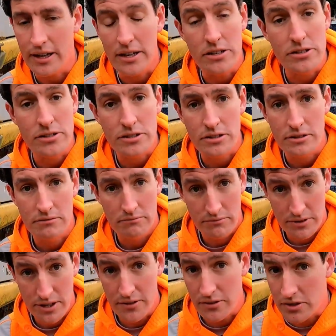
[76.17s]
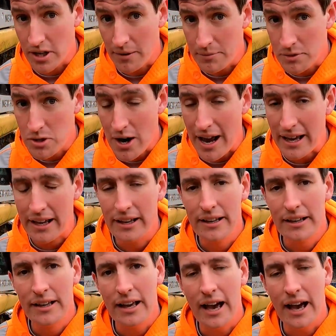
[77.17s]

each different type of track,